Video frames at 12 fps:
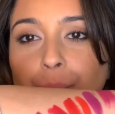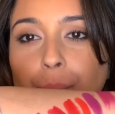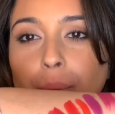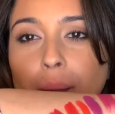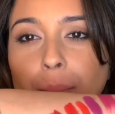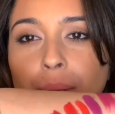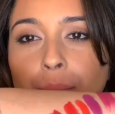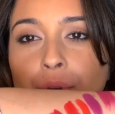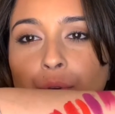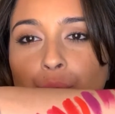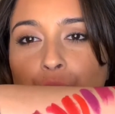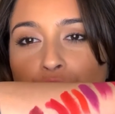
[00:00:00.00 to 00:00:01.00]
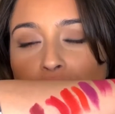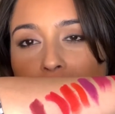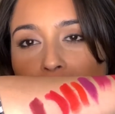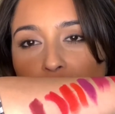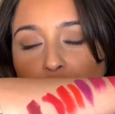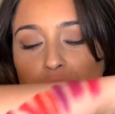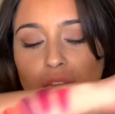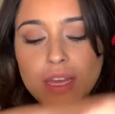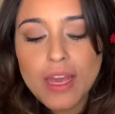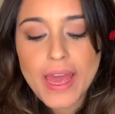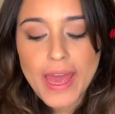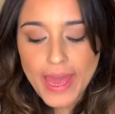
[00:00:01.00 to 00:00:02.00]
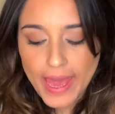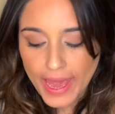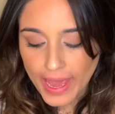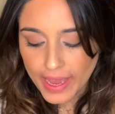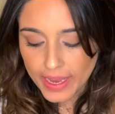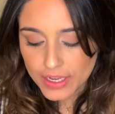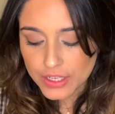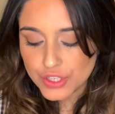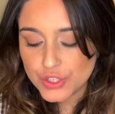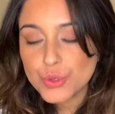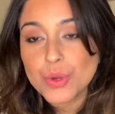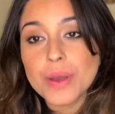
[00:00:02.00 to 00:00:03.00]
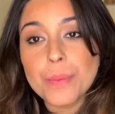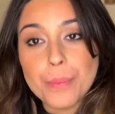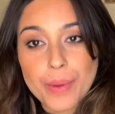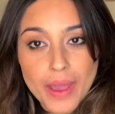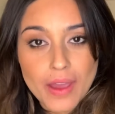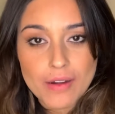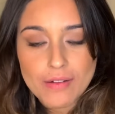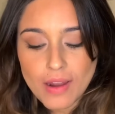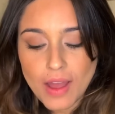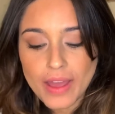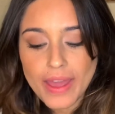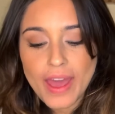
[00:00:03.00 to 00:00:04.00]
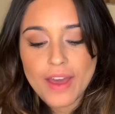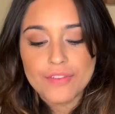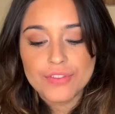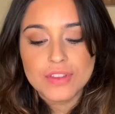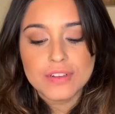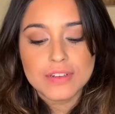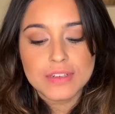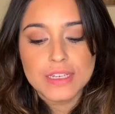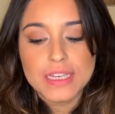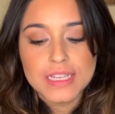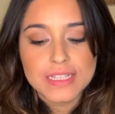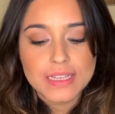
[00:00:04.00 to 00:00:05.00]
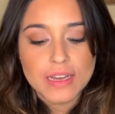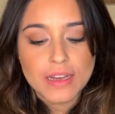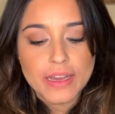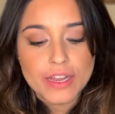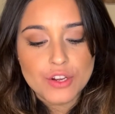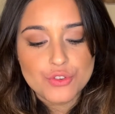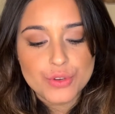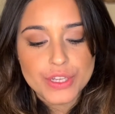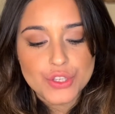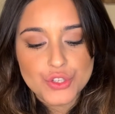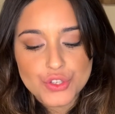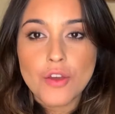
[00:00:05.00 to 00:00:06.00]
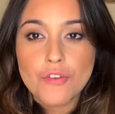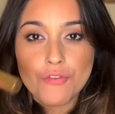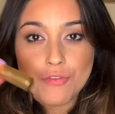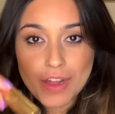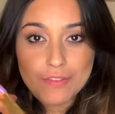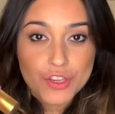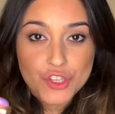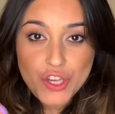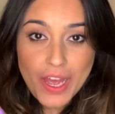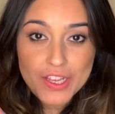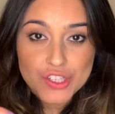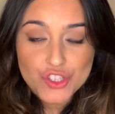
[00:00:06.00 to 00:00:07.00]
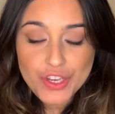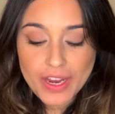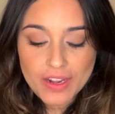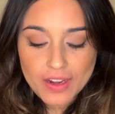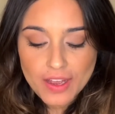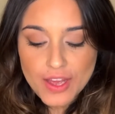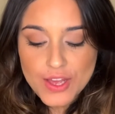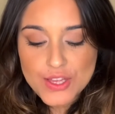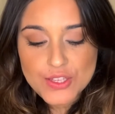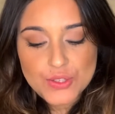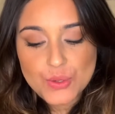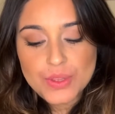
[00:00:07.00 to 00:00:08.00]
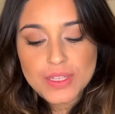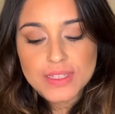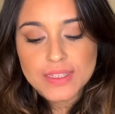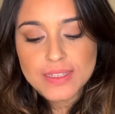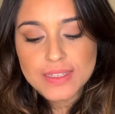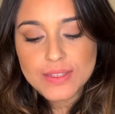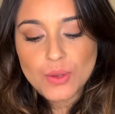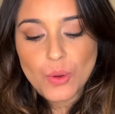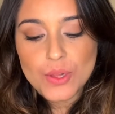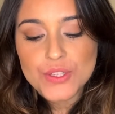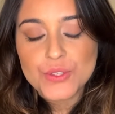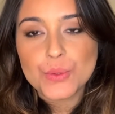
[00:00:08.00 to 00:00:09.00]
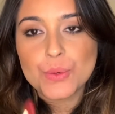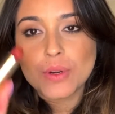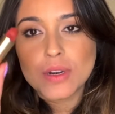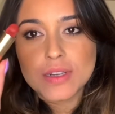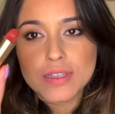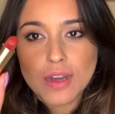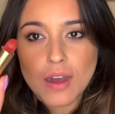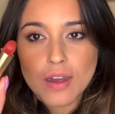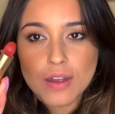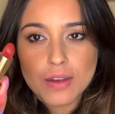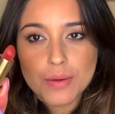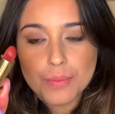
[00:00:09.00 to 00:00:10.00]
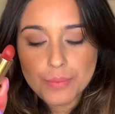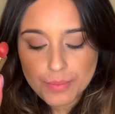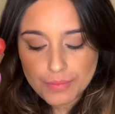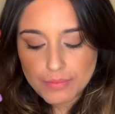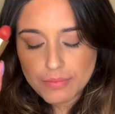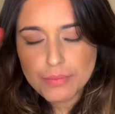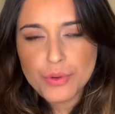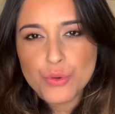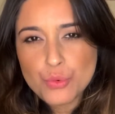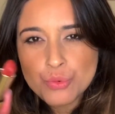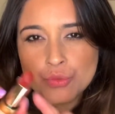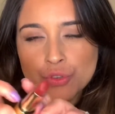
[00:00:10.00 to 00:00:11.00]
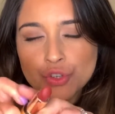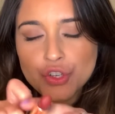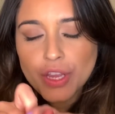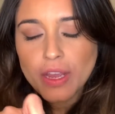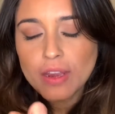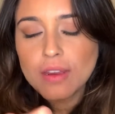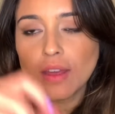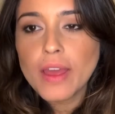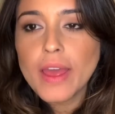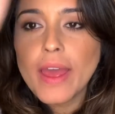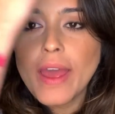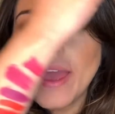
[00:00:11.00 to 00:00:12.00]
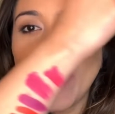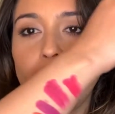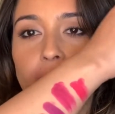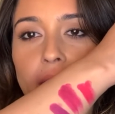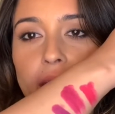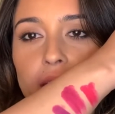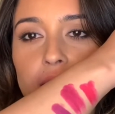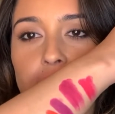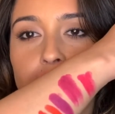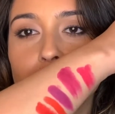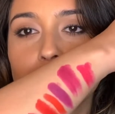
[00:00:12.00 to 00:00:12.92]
plummy maroon shade actually. And to compare, I have the Lisa Eldridge Velvet Jazz shade. So this is also a dark maroon shade. And